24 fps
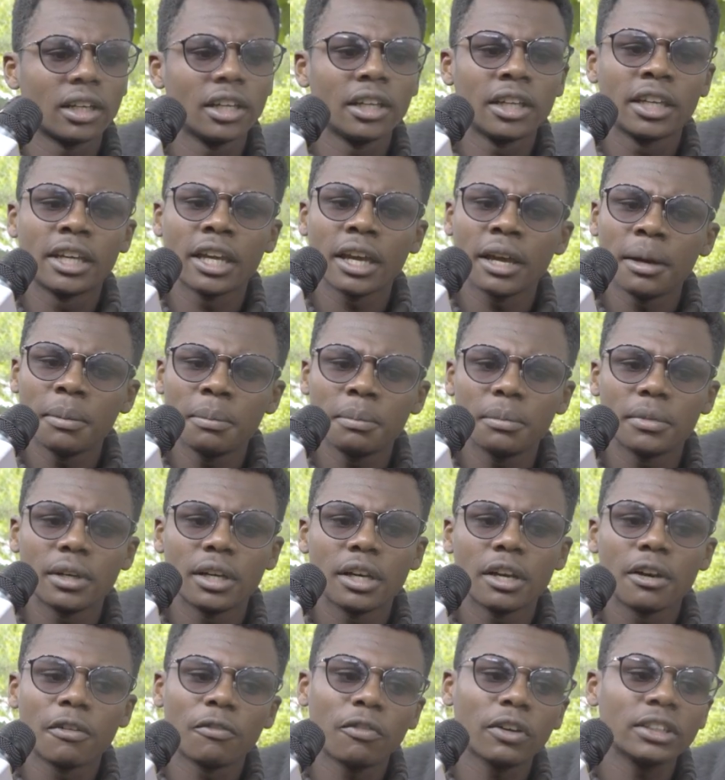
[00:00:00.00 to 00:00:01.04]
he came,
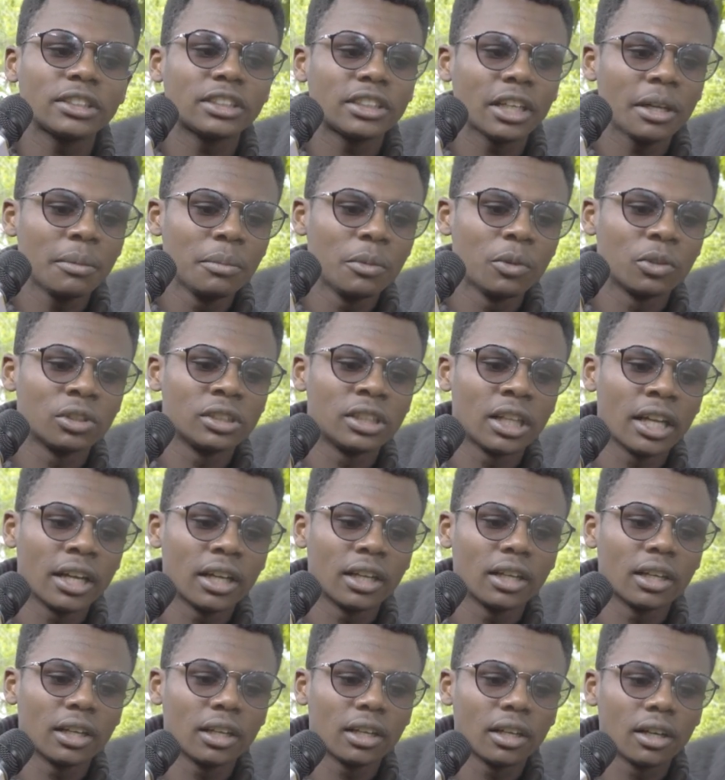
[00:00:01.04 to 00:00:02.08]
first time he was
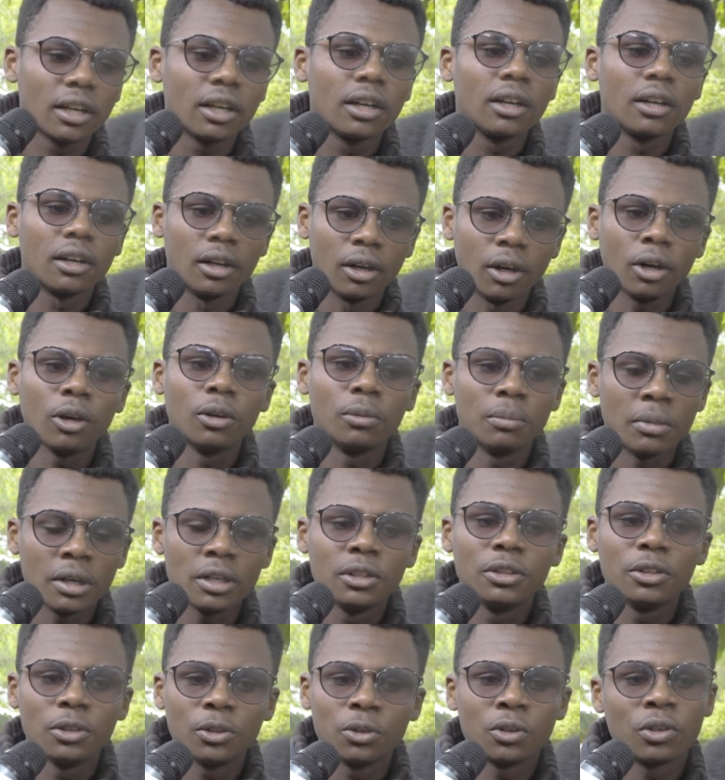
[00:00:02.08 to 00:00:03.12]
like, oh, but
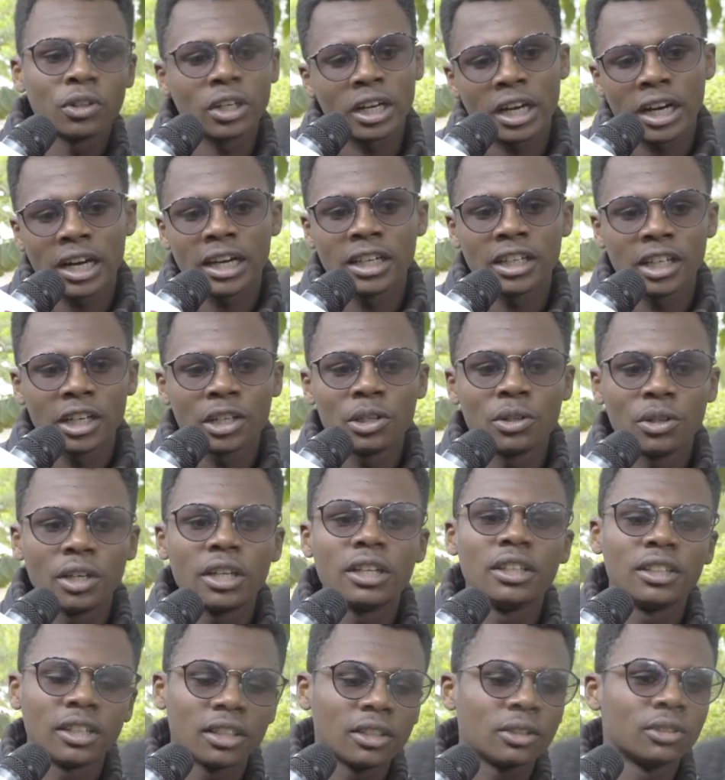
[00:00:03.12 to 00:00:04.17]
do you nangalia
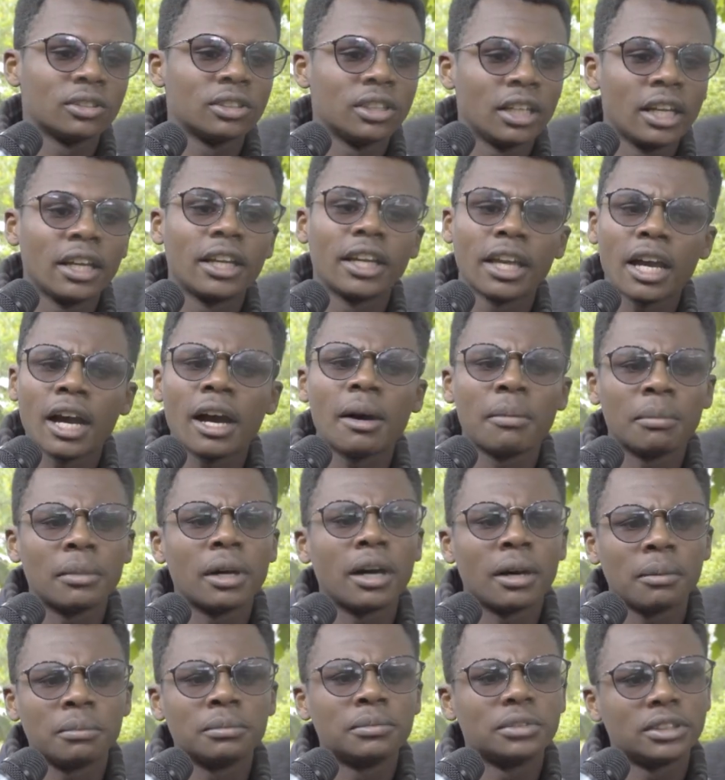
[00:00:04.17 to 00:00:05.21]
doggy? Then I was like, yeah,
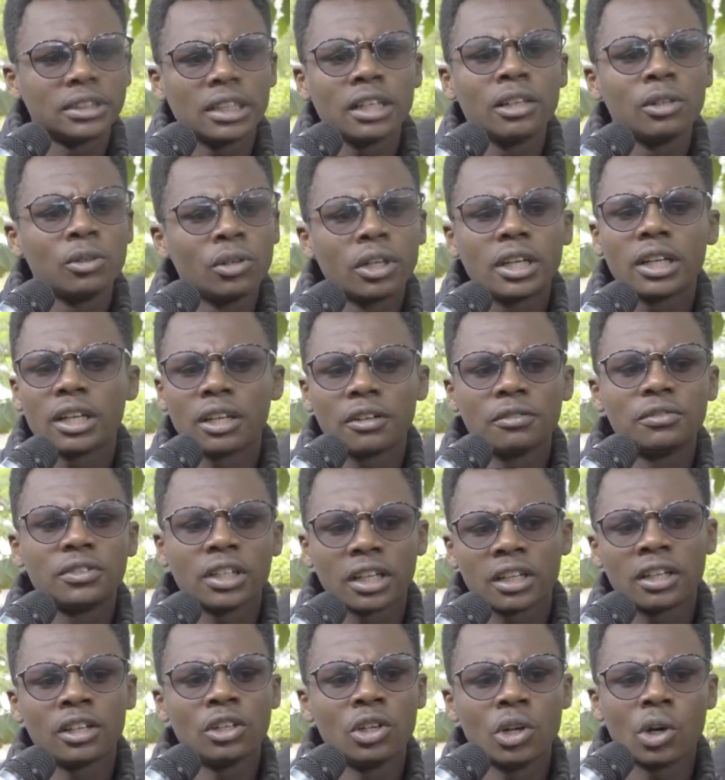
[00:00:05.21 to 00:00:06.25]
I'm still looking
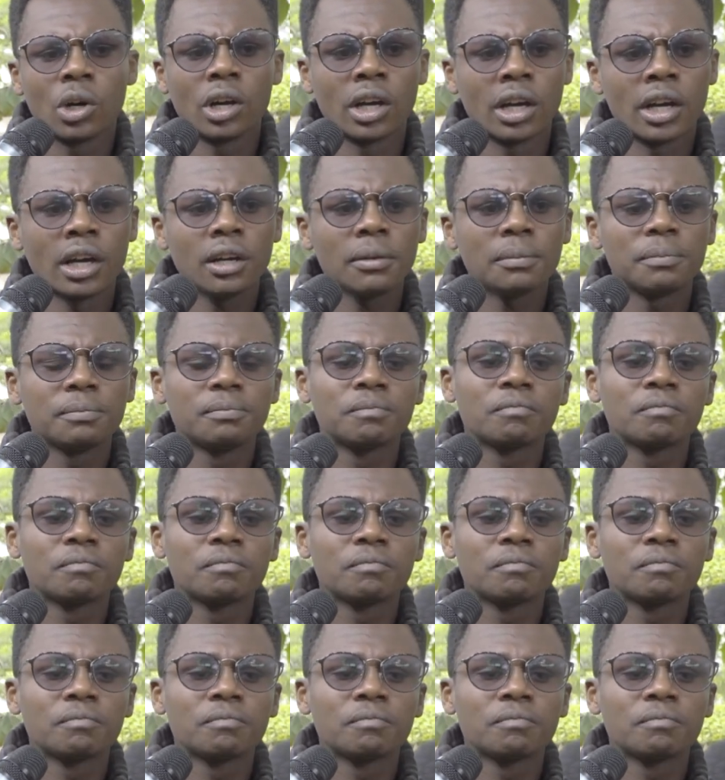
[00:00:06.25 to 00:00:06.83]
after the dog. Yeah,